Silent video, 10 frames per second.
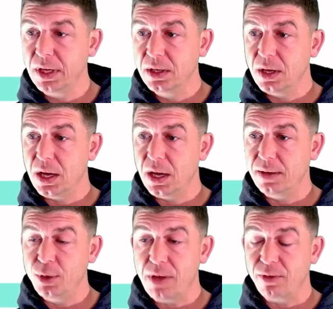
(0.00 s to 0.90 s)
If
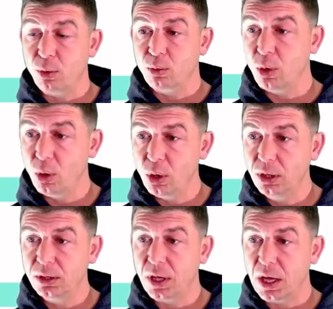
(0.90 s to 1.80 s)
you have a role,
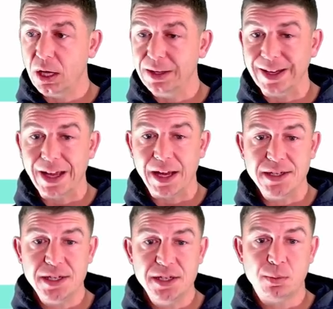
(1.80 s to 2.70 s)
like
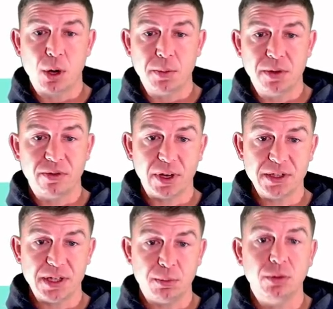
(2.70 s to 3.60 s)
IT department, for
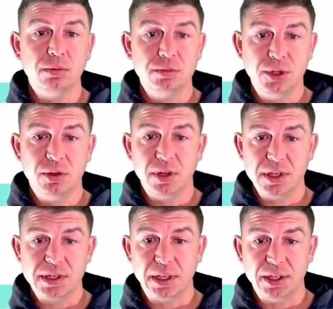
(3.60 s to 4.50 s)
example, you can
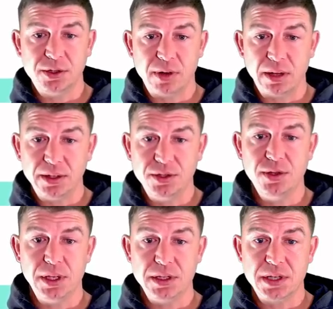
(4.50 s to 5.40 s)
assign it directly to the
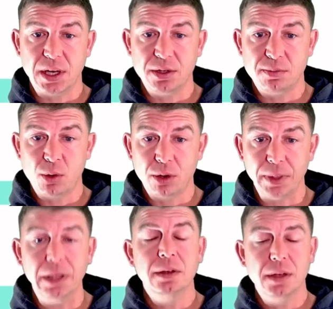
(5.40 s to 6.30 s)
entire
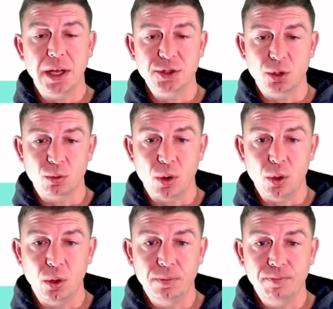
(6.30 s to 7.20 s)
department as a
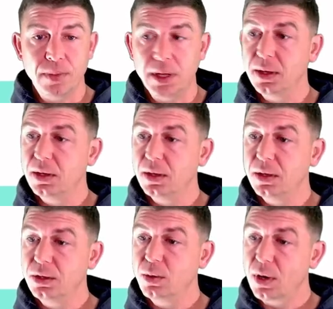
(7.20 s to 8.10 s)
role.
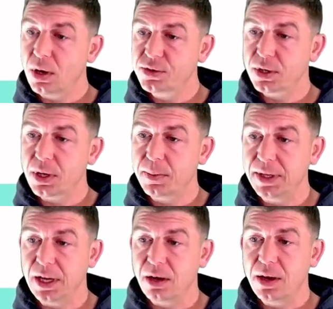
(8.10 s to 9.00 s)
You can also come in
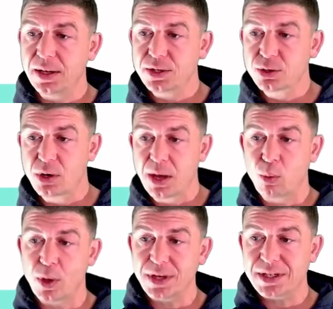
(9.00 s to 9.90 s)
here and describe
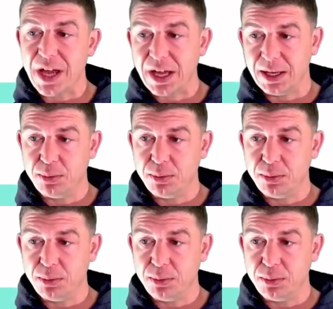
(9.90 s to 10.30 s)
what type